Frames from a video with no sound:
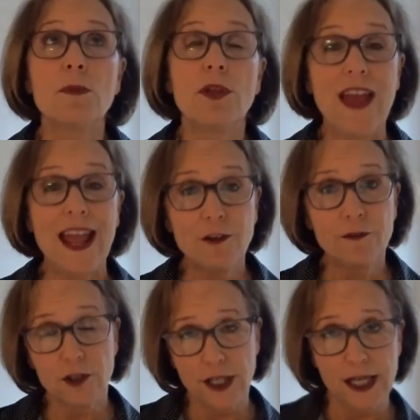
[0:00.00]

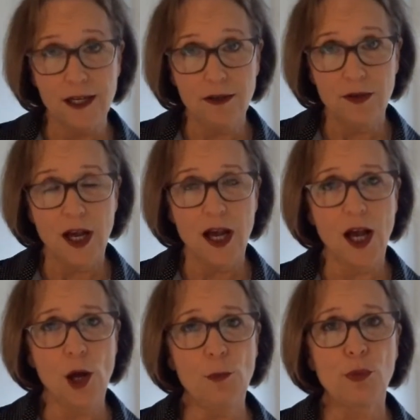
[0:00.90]
thankfully,
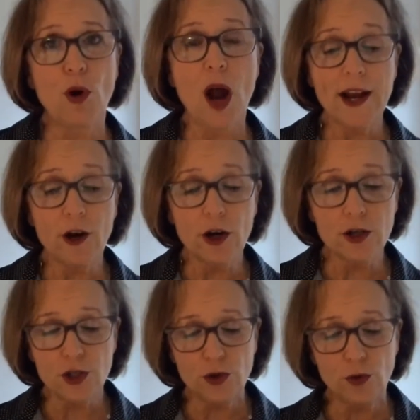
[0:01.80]
prior
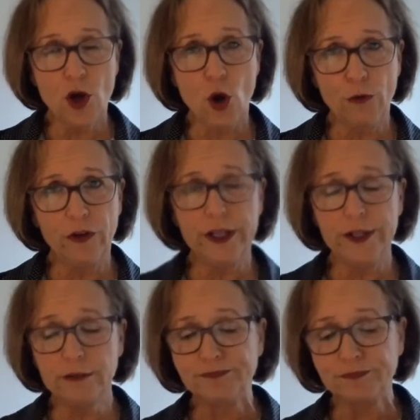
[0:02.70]
to
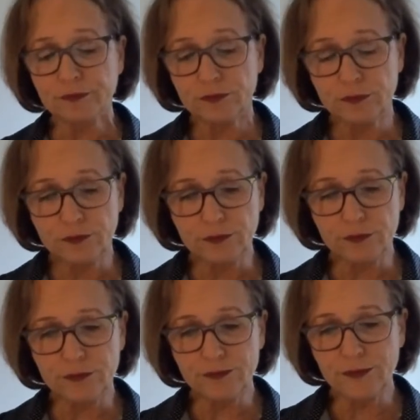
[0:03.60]
COVID
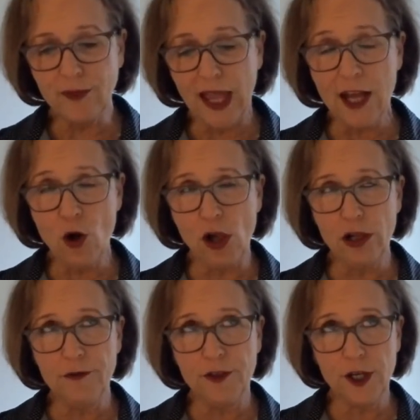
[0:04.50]
and
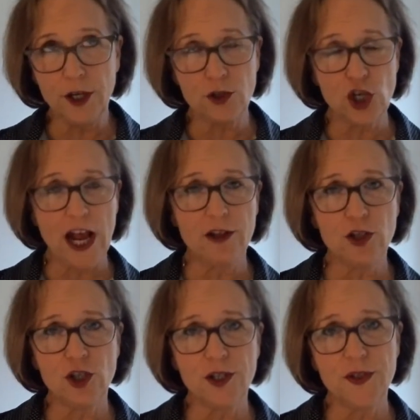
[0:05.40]
all of the
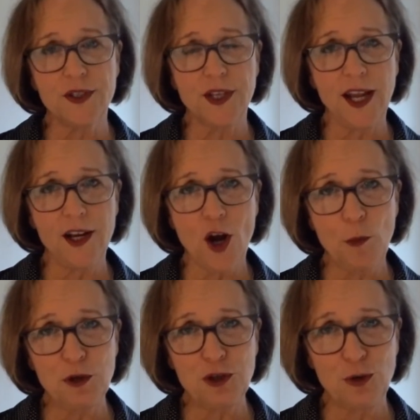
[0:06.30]
challenges and
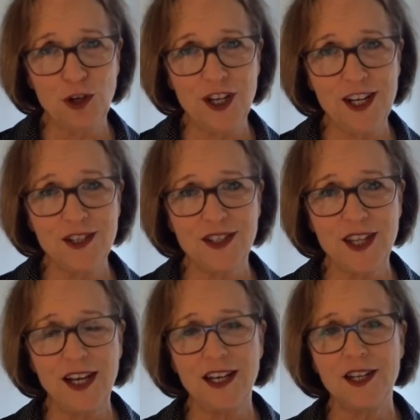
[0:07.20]
opportunities
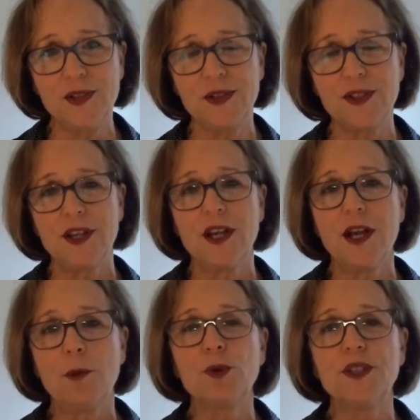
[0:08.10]
that it has
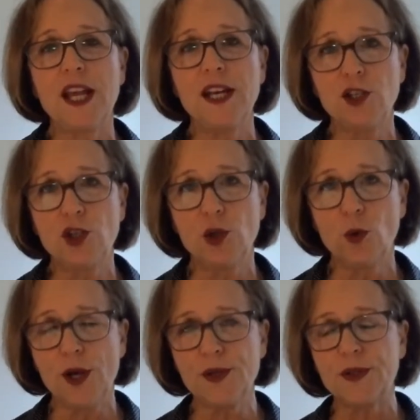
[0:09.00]
presented
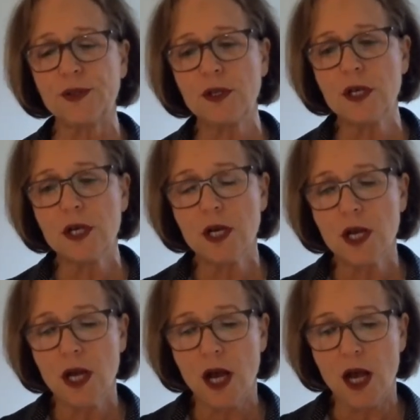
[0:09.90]
to us,
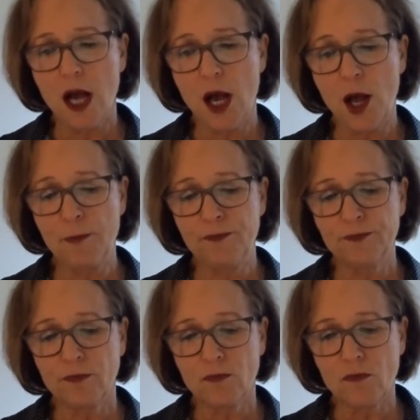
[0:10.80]

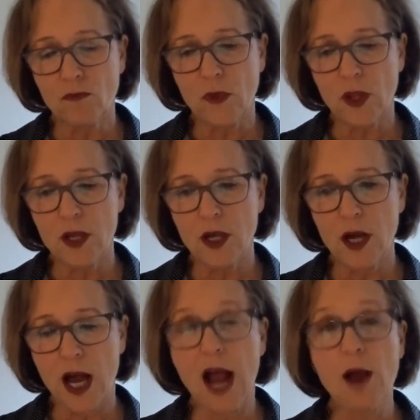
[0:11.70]
um,
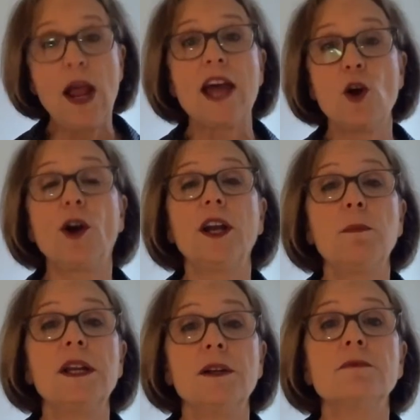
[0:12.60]
I had already
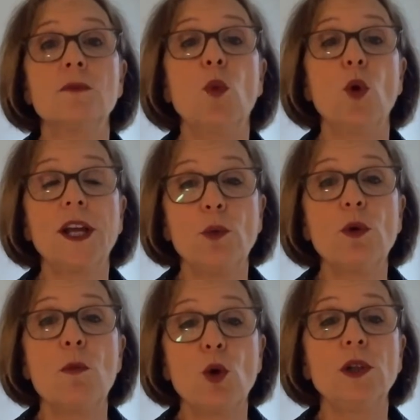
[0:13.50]
been working
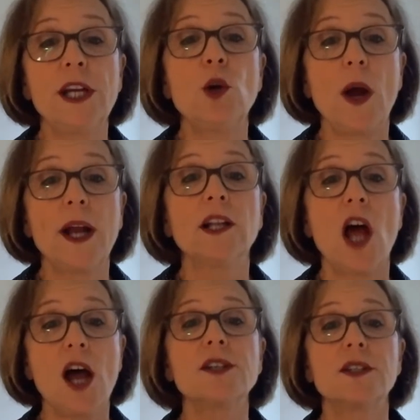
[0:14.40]
remotely quite a
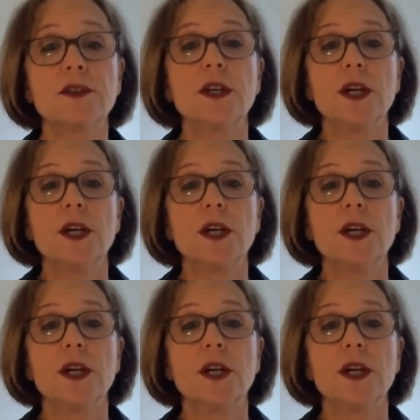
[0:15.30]
lot.